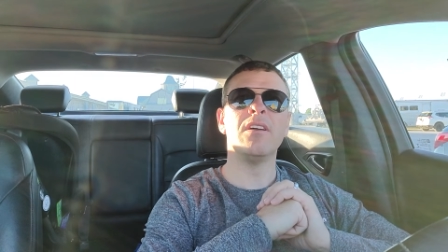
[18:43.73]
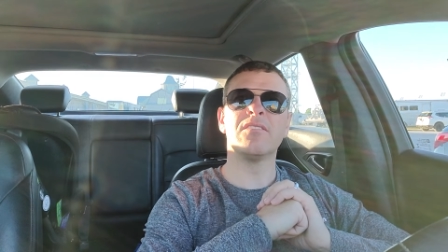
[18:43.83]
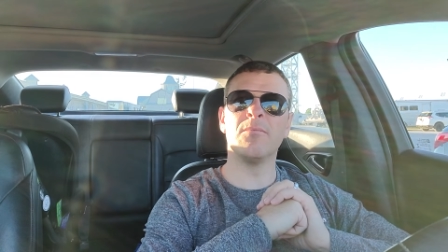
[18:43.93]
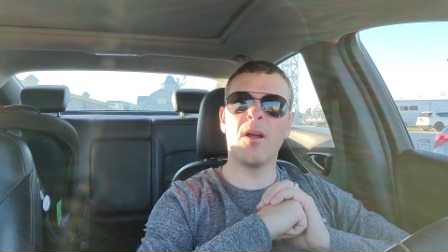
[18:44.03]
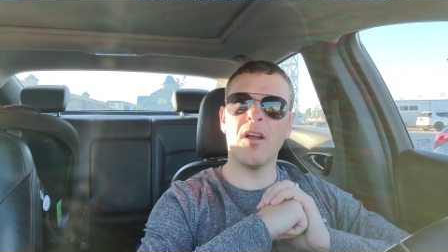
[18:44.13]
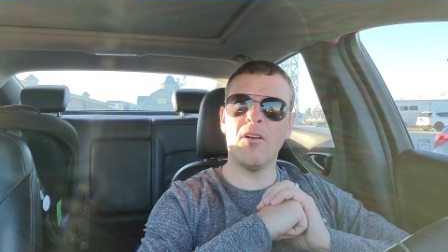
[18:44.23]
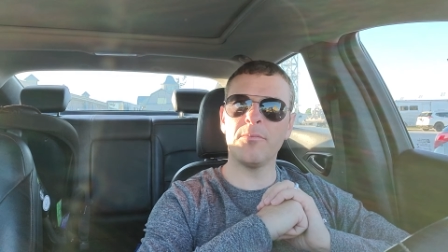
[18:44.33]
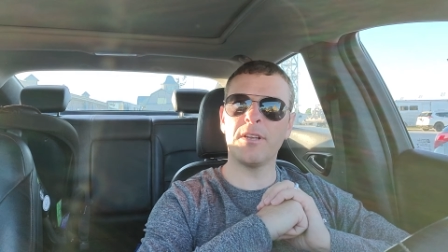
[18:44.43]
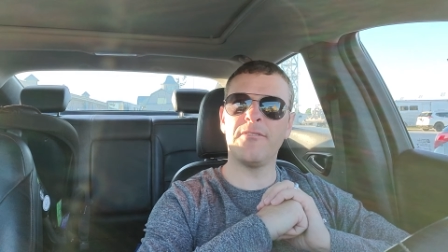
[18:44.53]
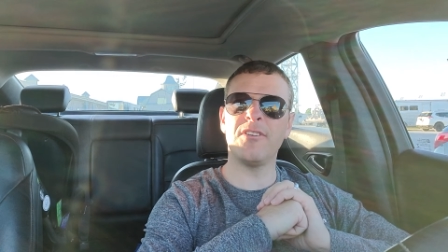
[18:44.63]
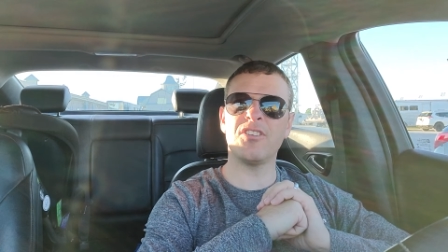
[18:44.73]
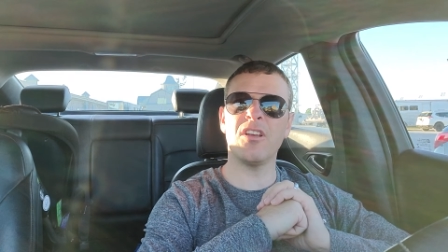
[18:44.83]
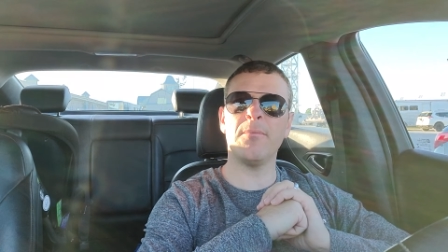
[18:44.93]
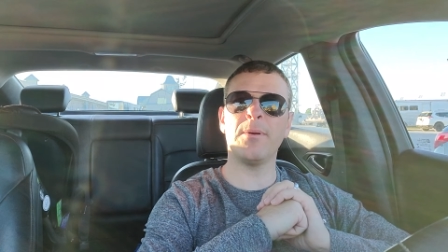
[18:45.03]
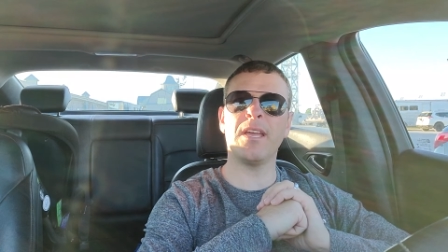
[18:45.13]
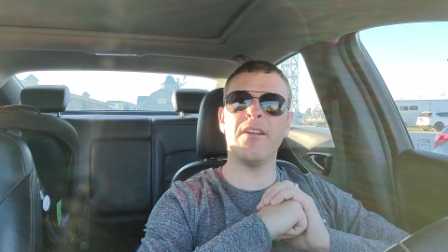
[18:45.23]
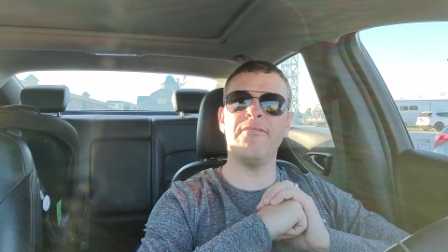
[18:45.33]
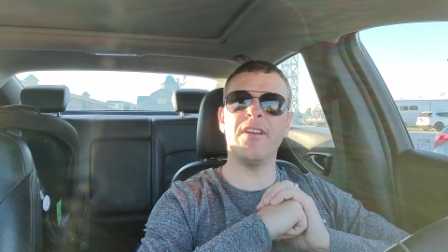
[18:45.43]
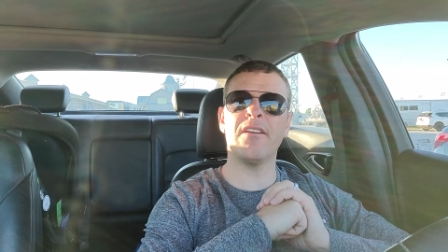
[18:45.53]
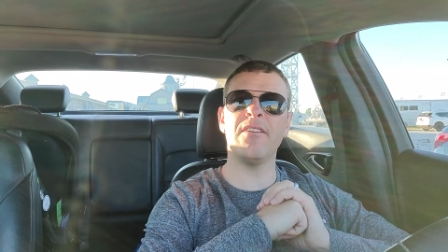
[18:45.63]
Tomorrow I'm going to finish up. We got a
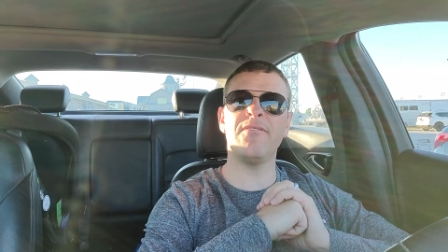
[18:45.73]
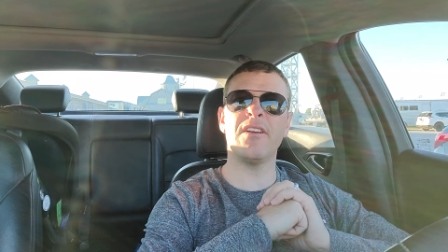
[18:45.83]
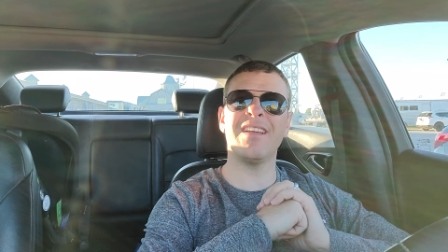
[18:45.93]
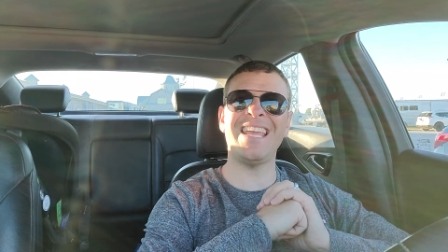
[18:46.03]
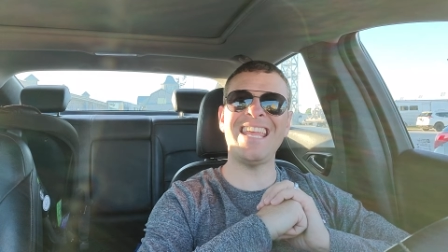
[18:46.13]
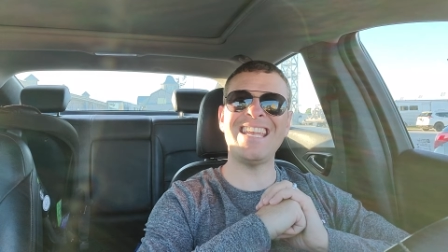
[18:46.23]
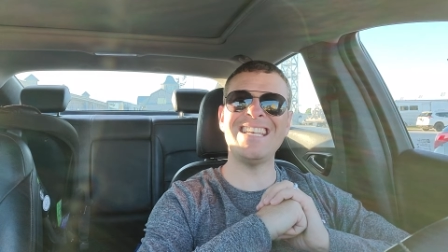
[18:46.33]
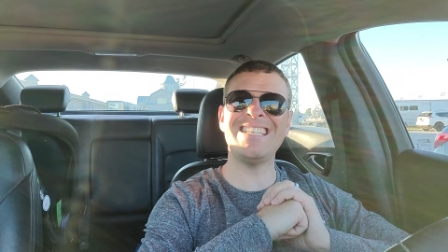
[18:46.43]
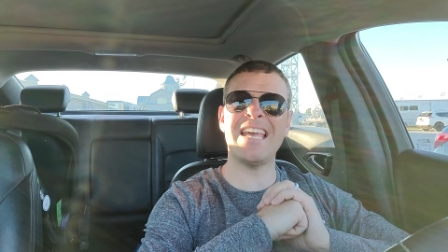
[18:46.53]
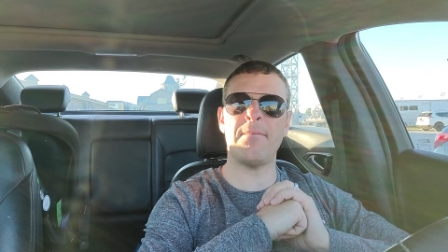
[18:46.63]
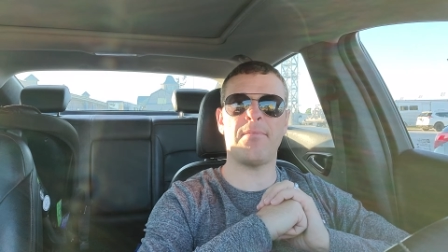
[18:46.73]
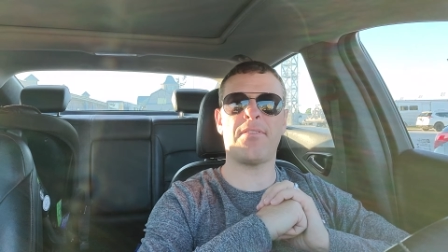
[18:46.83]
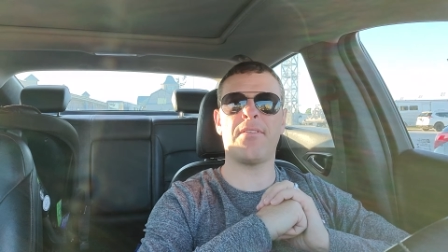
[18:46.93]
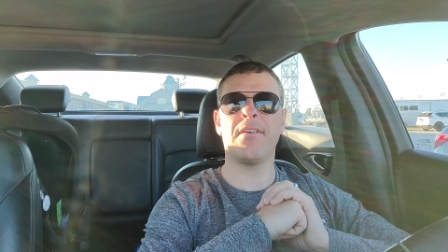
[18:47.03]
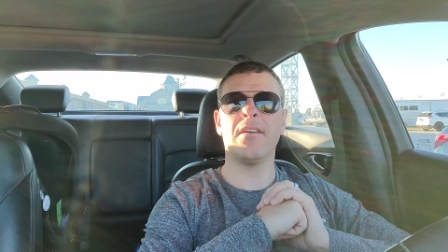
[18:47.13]
very, very in-depth